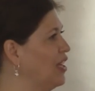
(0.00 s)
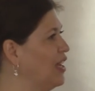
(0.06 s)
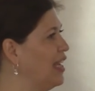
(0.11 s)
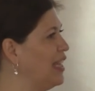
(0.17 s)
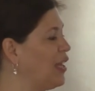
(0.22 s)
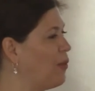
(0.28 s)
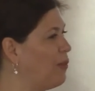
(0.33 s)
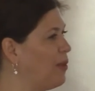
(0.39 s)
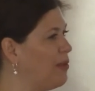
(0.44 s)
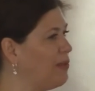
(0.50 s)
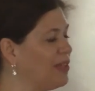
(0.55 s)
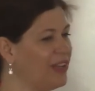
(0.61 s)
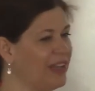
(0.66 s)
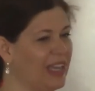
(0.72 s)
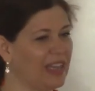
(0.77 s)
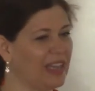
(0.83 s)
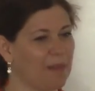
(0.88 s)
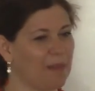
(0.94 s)
that we would
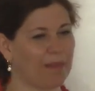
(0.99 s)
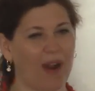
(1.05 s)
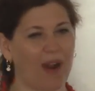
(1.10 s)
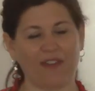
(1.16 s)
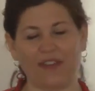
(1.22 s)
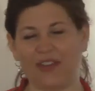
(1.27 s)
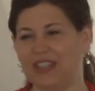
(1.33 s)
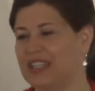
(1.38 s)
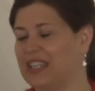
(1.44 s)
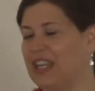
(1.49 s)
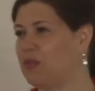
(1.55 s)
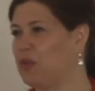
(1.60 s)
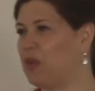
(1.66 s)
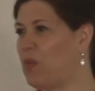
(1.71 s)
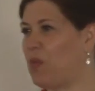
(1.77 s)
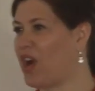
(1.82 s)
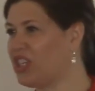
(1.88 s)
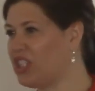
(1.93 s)
look in the prophets and then
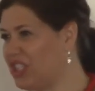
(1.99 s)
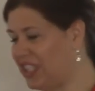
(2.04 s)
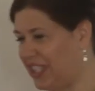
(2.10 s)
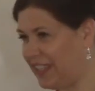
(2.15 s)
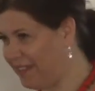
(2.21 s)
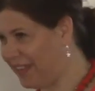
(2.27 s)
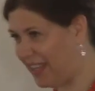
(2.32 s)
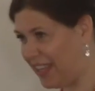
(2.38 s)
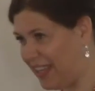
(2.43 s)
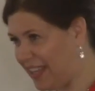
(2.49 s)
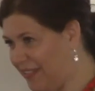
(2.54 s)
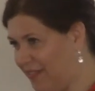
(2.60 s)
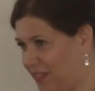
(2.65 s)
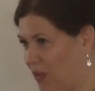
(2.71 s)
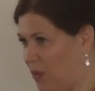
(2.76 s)
we'd watch TV